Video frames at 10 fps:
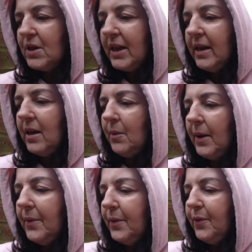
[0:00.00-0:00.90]
Take you
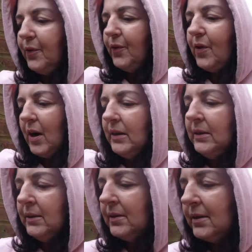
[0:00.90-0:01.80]
out the
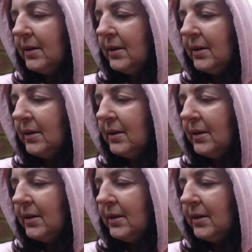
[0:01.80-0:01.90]
front.